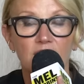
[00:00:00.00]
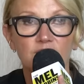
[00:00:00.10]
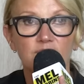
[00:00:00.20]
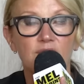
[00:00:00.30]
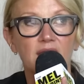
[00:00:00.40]

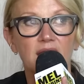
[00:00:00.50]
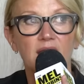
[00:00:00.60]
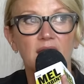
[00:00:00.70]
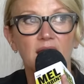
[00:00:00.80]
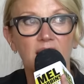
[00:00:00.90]
so
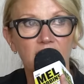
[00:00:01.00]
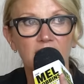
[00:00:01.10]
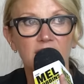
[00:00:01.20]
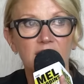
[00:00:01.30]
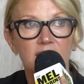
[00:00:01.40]
that
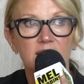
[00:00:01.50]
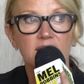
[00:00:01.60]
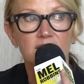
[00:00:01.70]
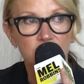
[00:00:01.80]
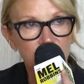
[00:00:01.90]
I
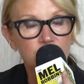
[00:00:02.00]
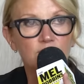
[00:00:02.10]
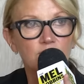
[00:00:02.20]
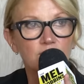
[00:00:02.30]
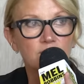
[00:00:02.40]
can
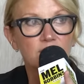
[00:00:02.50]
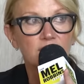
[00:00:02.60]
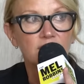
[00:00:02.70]
assume